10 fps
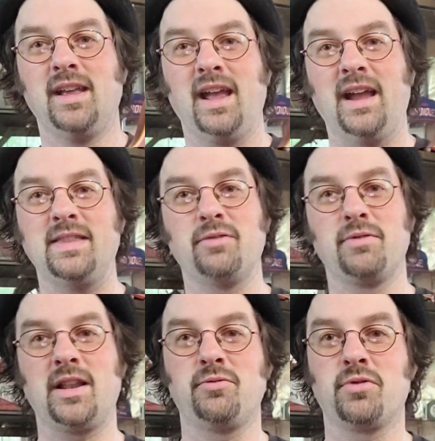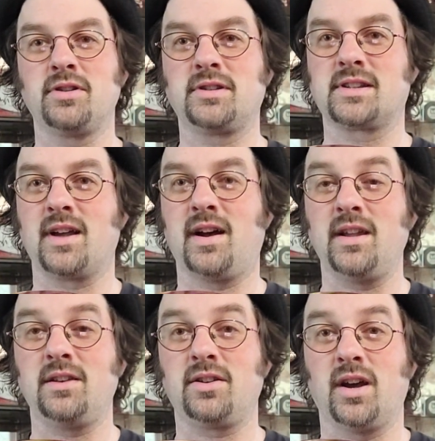And they really were
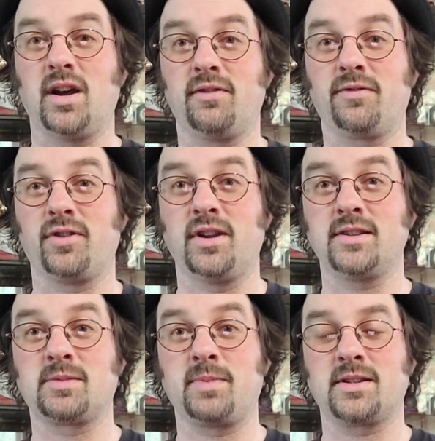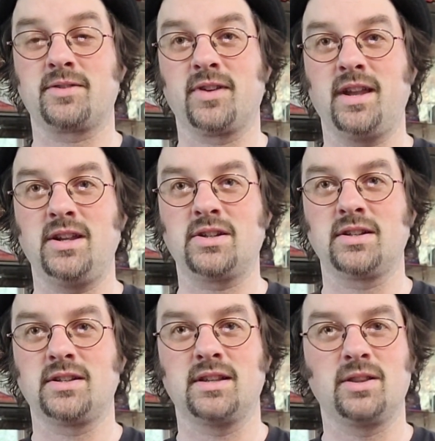designed for his
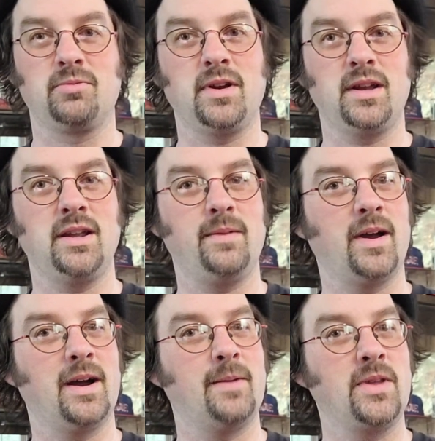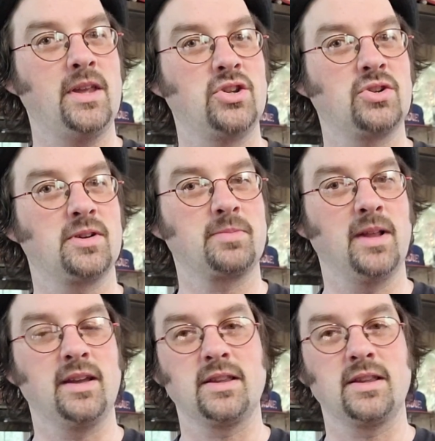specifications and the way he enjoys playing.